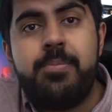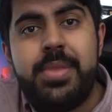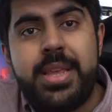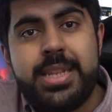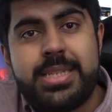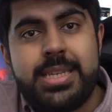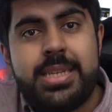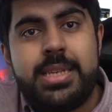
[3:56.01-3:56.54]

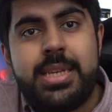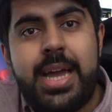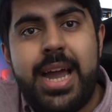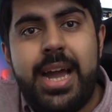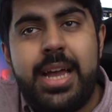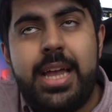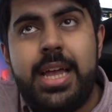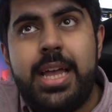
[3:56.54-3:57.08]
It's a
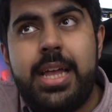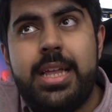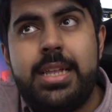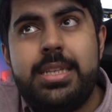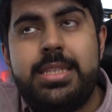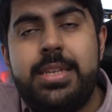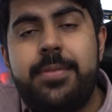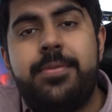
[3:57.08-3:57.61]

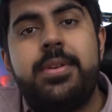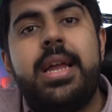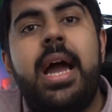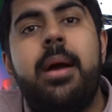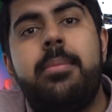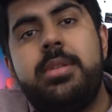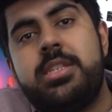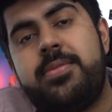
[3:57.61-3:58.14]
different
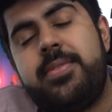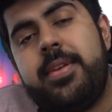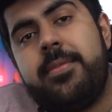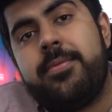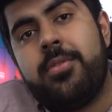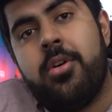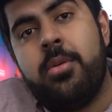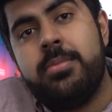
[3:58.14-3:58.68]
atmosphere
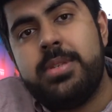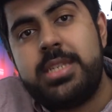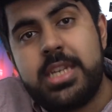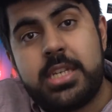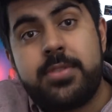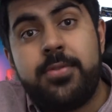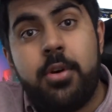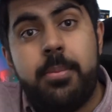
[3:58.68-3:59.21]
from
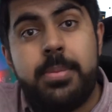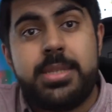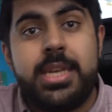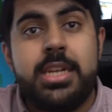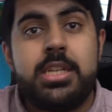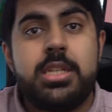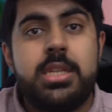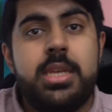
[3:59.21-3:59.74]
sixth form
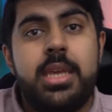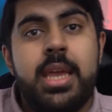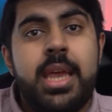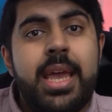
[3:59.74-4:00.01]
potentially,